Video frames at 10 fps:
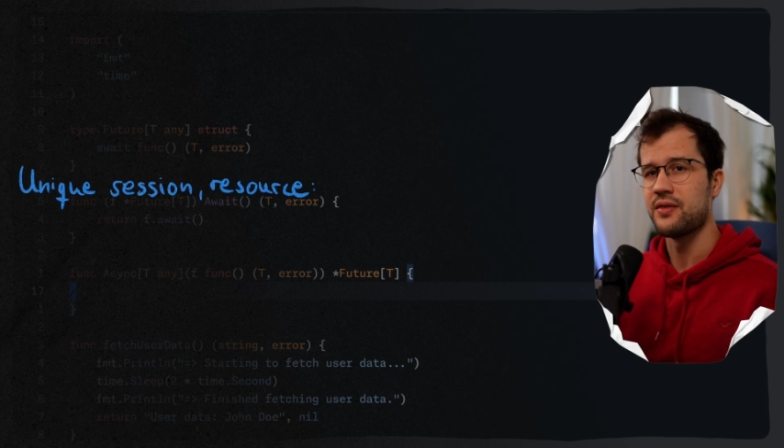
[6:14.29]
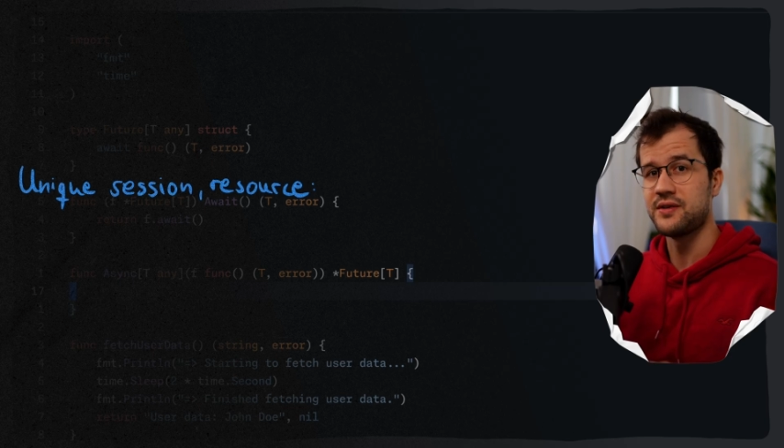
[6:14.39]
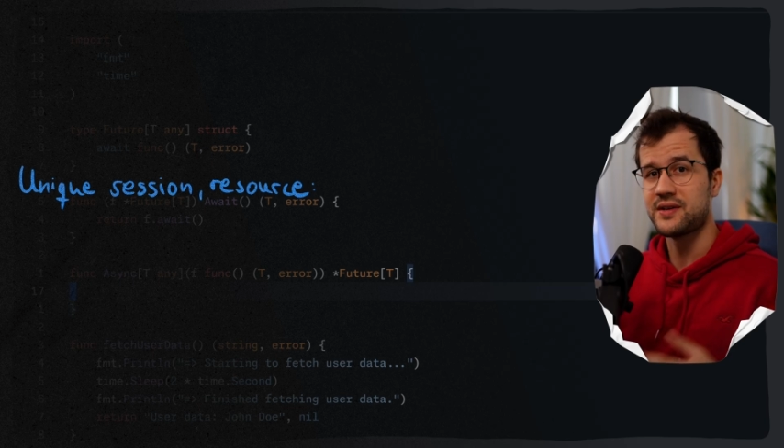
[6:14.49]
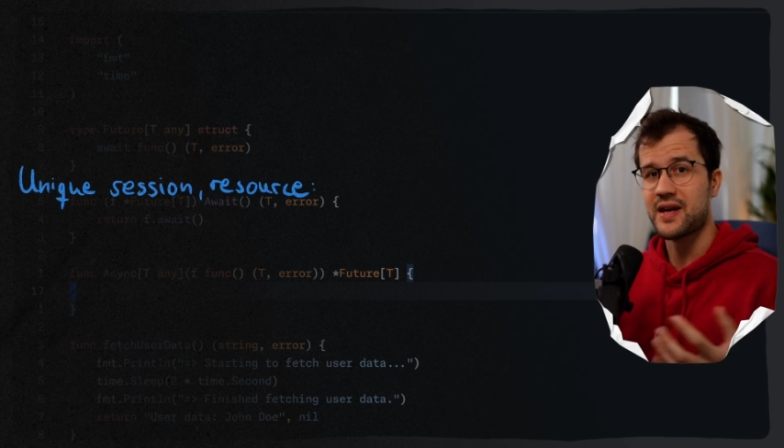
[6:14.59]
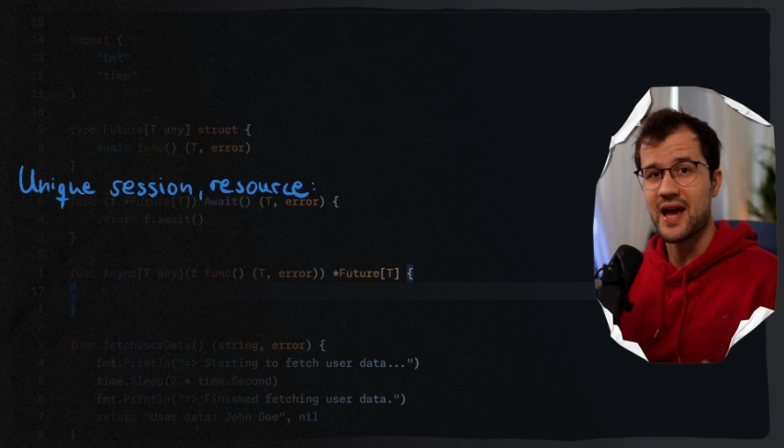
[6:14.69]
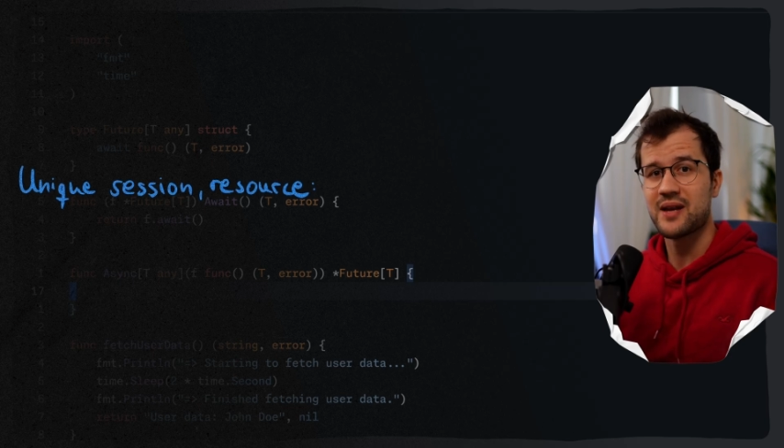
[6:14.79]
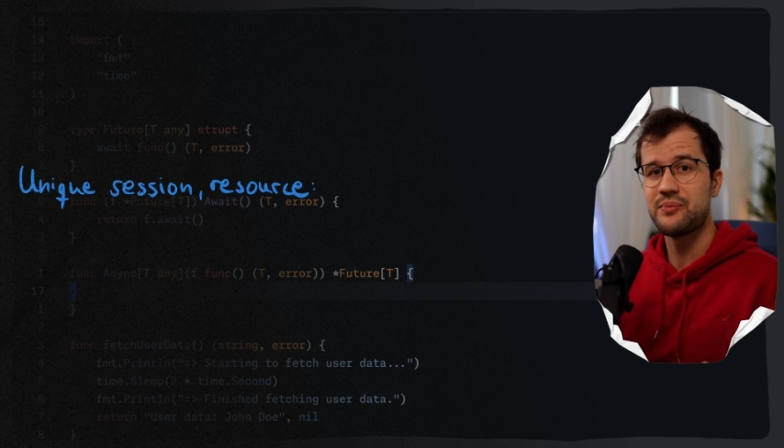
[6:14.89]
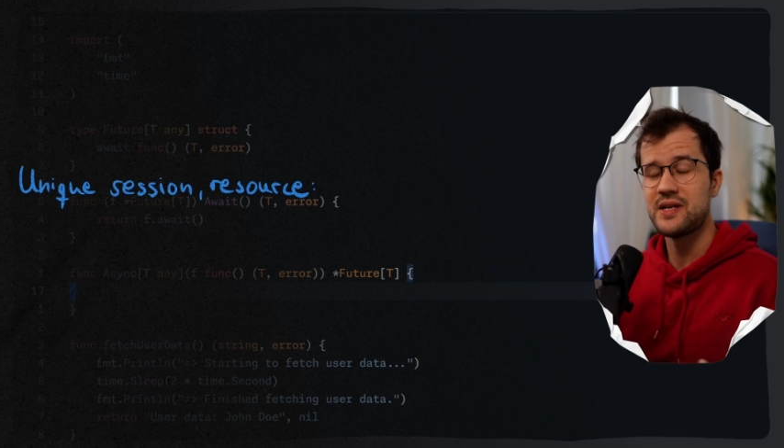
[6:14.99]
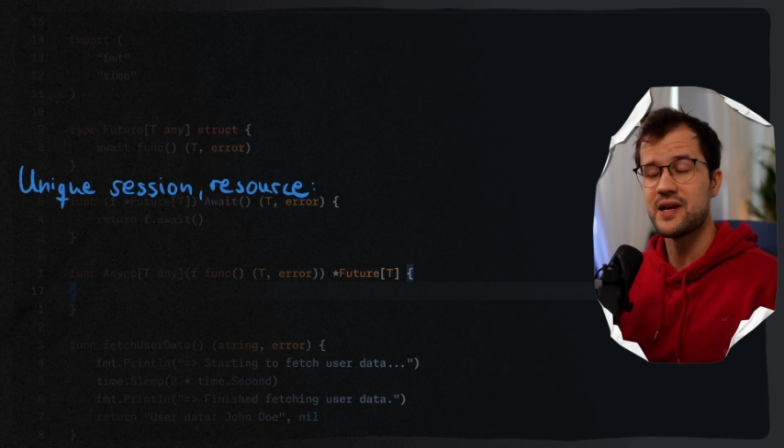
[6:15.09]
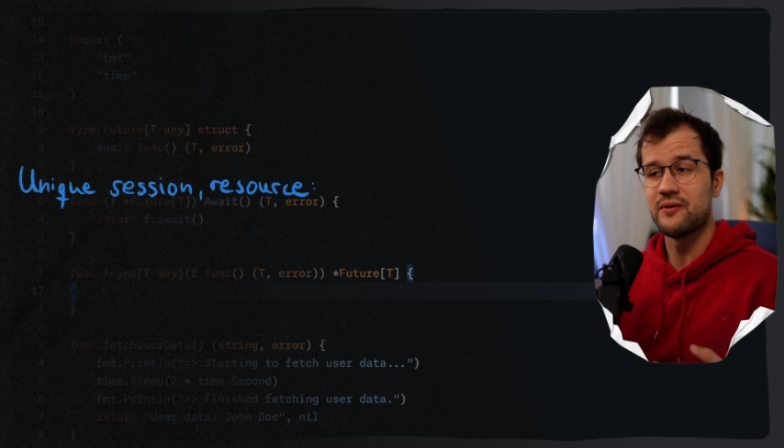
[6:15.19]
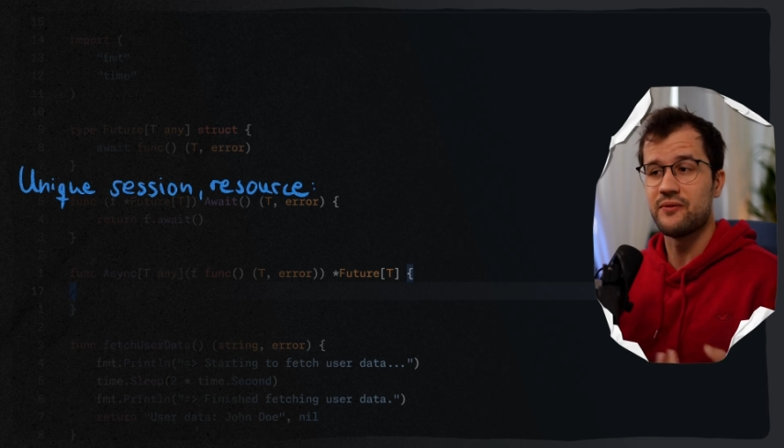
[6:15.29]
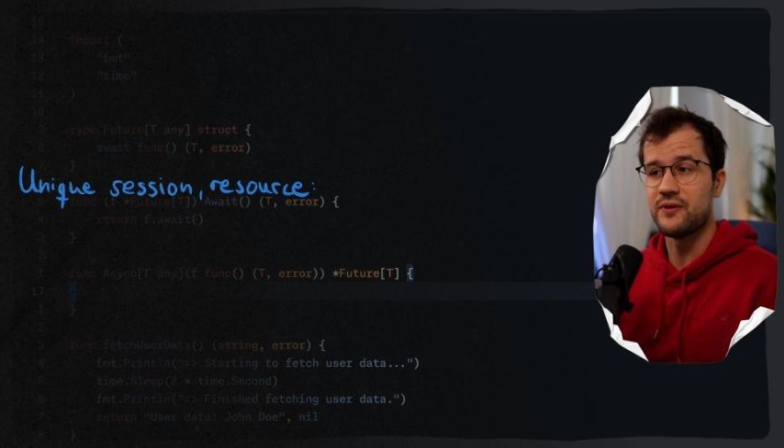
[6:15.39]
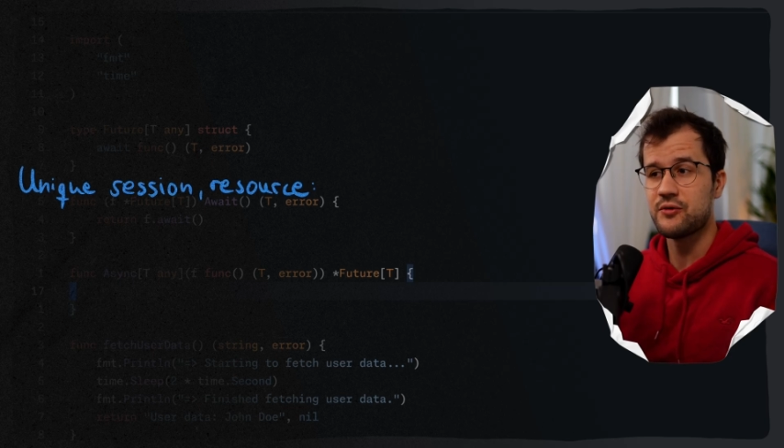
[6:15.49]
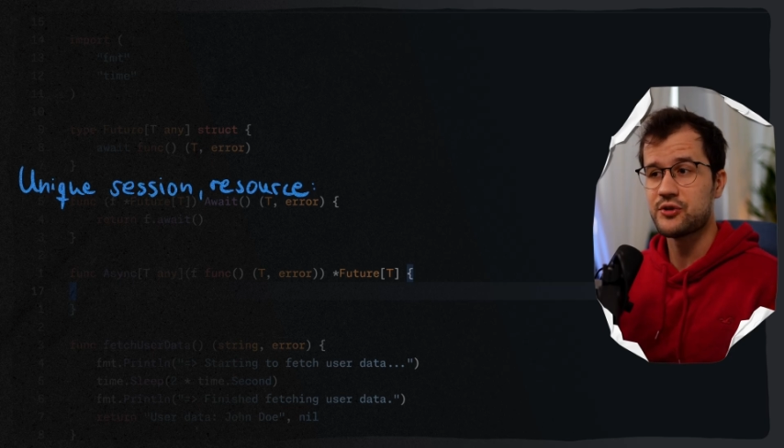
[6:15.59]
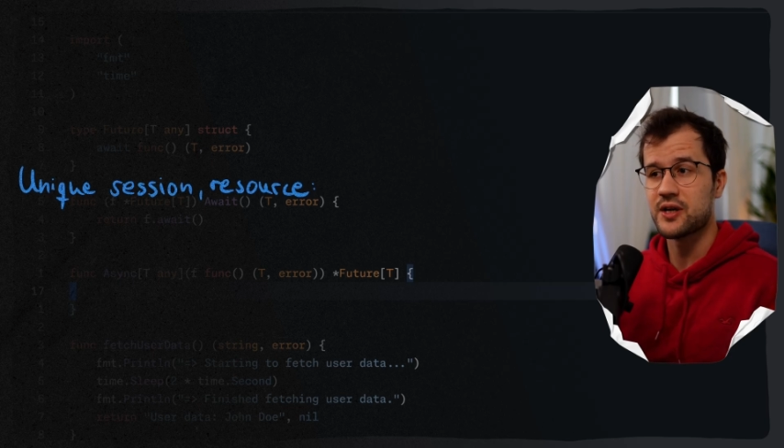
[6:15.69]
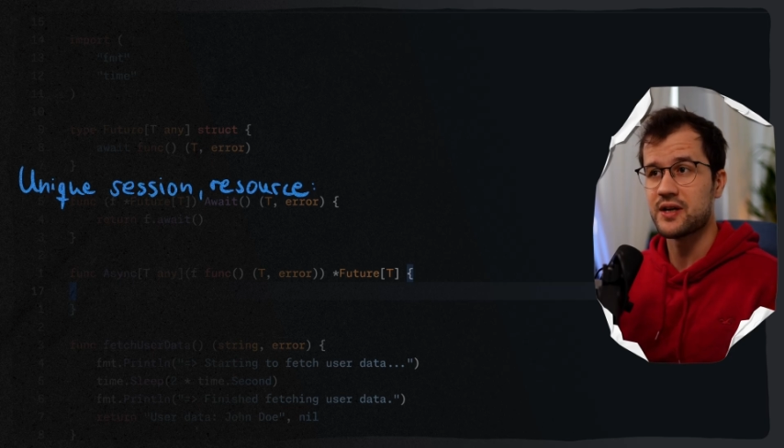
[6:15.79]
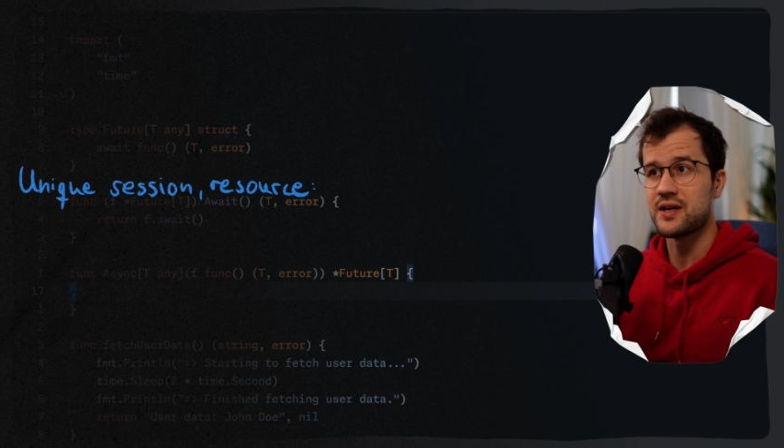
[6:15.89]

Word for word: This can be a future,